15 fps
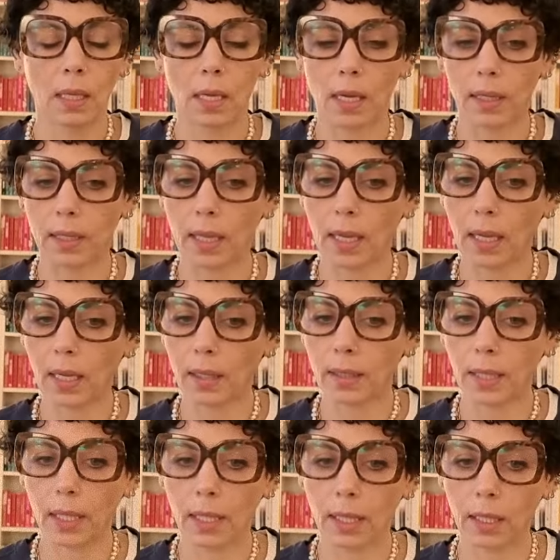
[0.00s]
I had
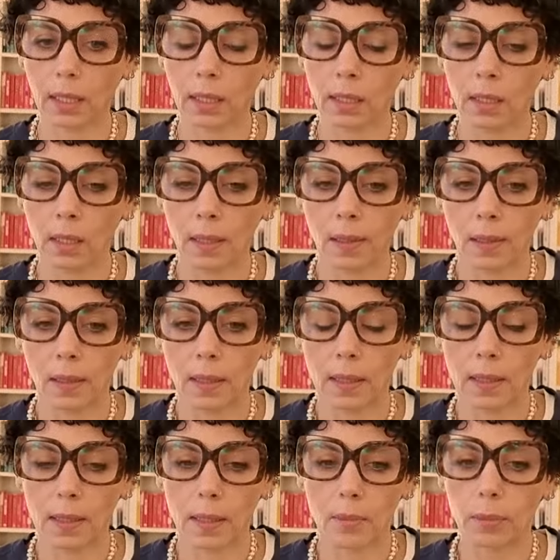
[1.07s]
a
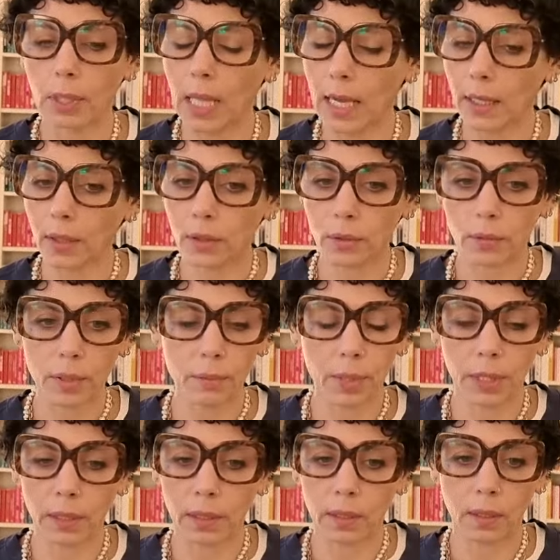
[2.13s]
Black
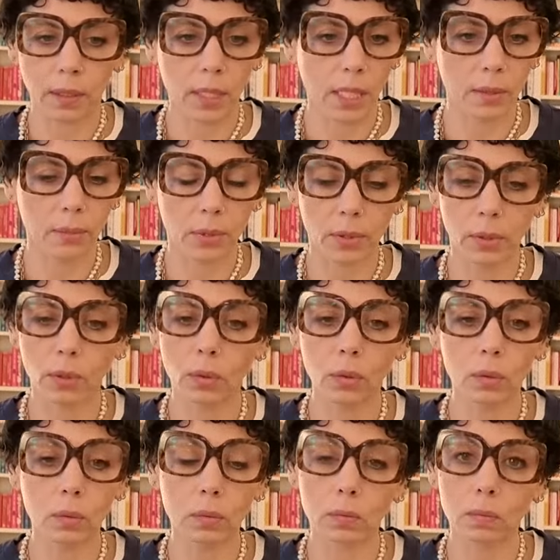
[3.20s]
Caribbean neighbor
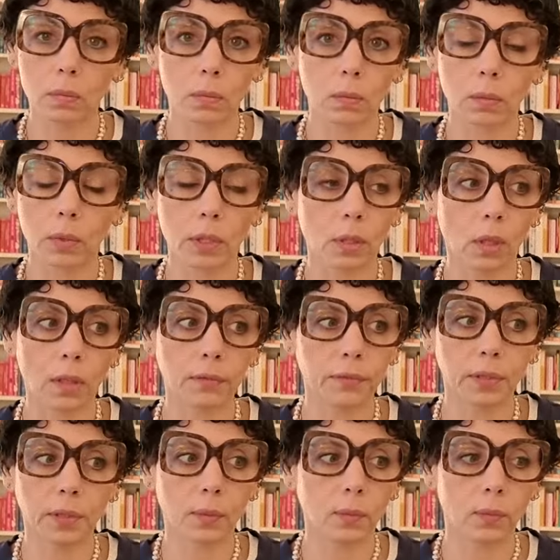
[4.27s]
who would
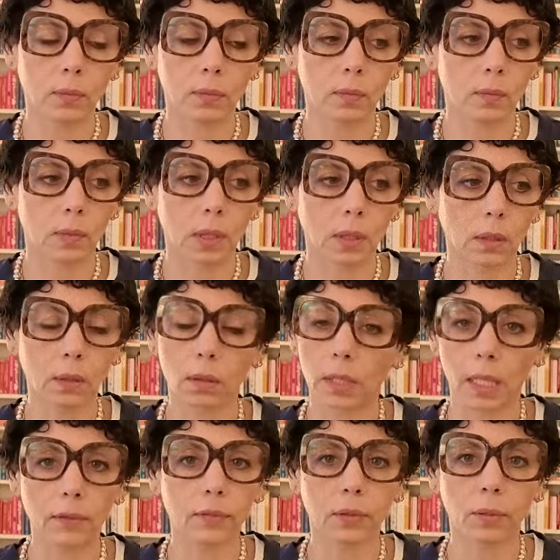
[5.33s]
often look
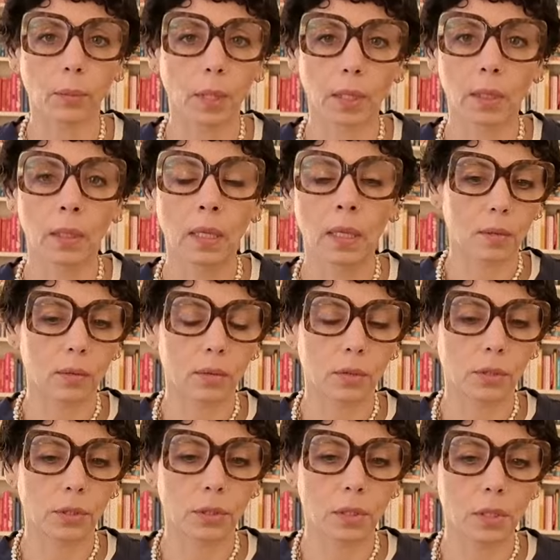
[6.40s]
after me.
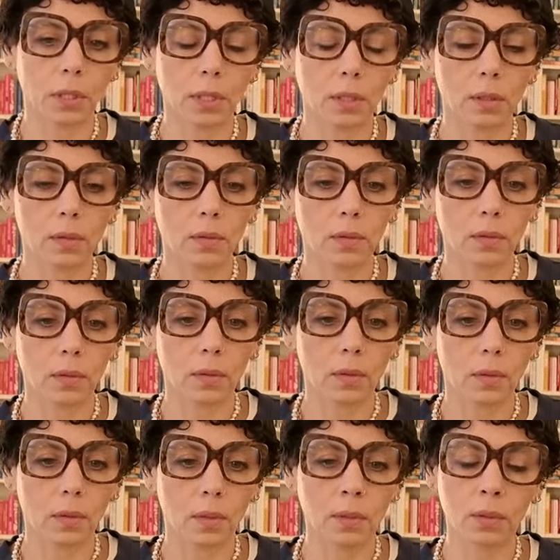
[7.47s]
She,
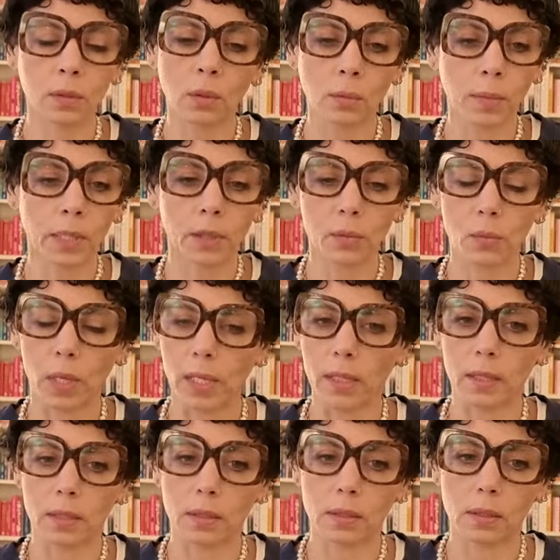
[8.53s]
in so many
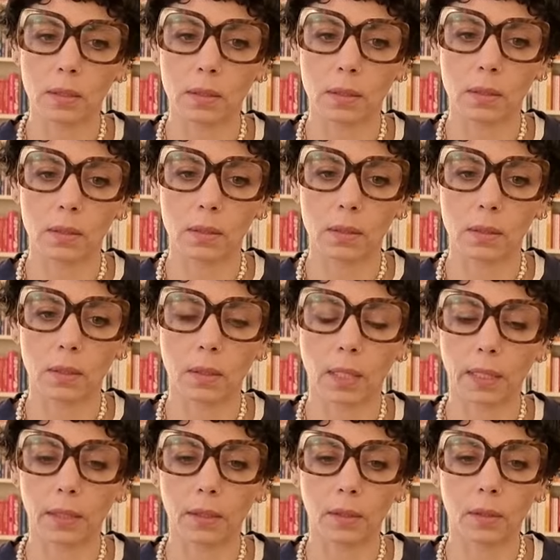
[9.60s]
ways,
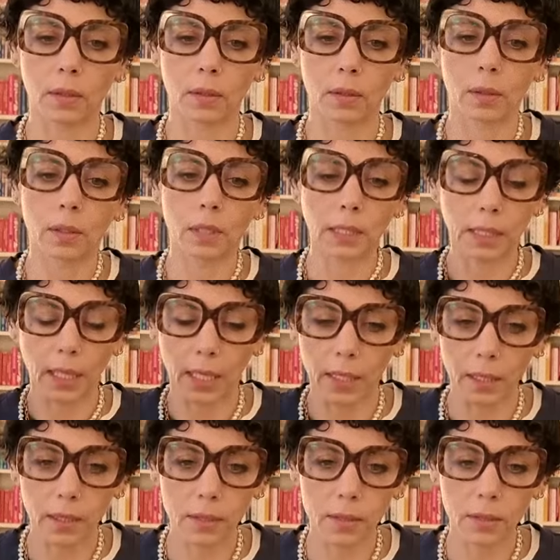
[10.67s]
like the
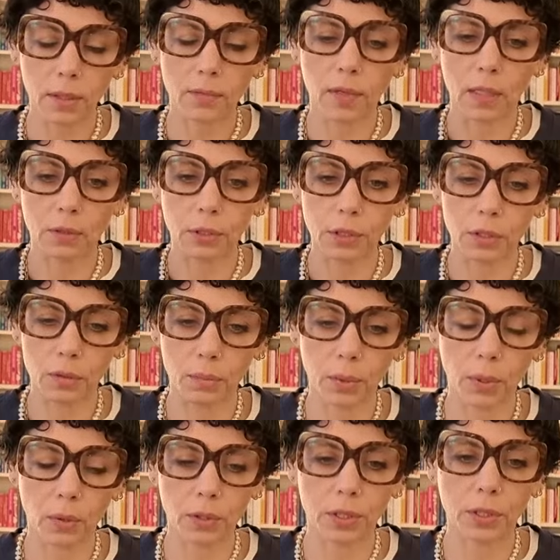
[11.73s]
cadence of how she
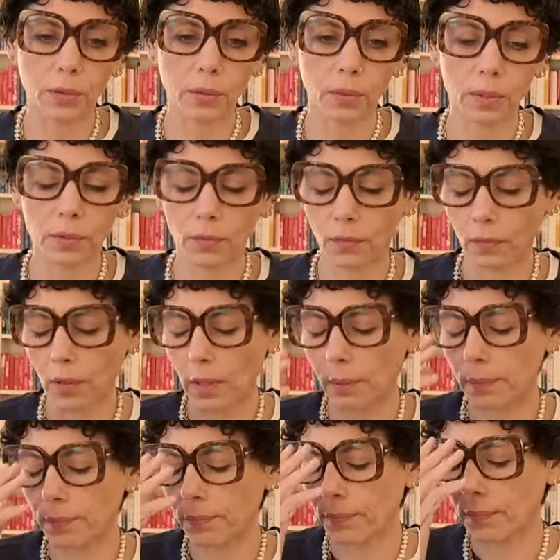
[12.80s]
spoke. She was
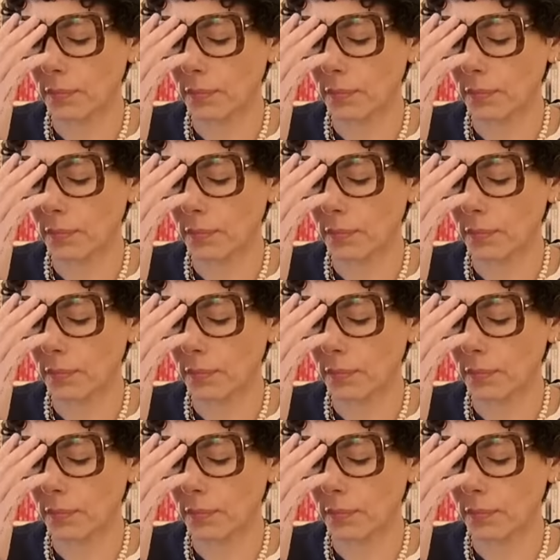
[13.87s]
from,